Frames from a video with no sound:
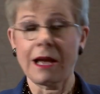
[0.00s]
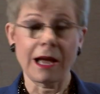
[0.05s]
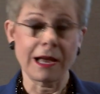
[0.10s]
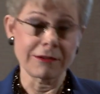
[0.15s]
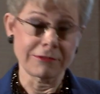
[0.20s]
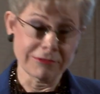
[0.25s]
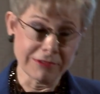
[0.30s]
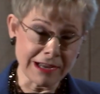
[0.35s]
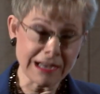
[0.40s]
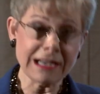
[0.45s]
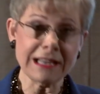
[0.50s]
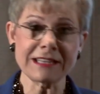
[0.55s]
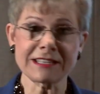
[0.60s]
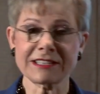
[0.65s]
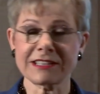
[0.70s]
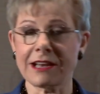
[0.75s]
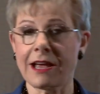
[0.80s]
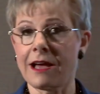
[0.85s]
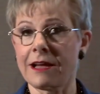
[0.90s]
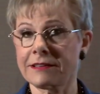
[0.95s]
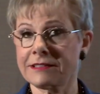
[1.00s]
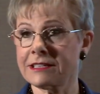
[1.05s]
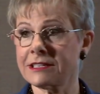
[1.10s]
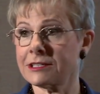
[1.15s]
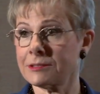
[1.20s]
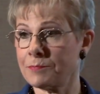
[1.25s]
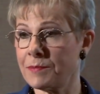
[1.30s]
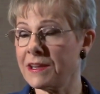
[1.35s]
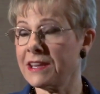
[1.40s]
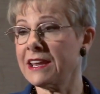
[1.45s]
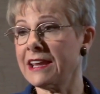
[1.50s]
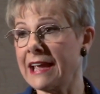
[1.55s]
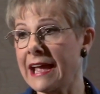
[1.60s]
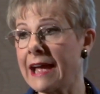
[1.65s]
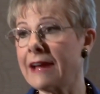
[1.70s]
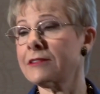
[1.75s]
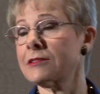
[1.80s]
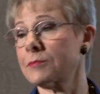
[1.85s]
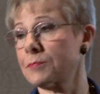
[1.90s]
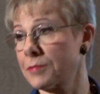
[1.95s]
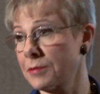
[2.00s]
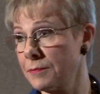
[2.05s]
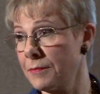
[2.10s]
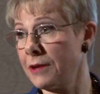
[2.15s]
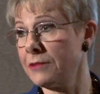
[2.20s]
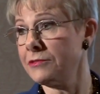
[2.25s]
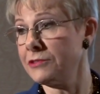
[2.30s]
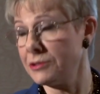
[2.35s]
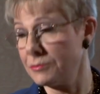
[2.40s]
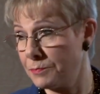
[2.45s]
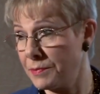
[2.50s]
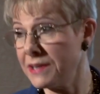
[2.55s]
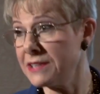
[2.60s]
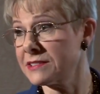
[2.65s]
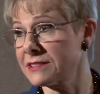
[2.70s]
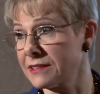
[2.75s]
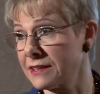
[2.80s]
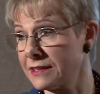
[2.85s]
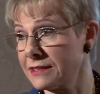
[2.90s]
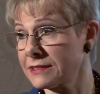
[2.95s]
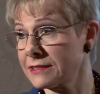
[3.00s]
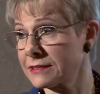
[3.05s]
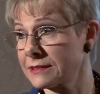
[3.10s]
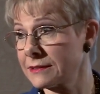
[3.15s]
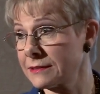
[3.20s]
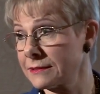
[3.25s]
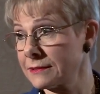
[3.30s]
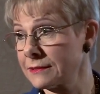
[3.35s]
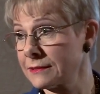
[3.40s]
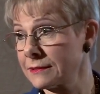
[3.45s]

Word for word: I really started speaking how to promote your business,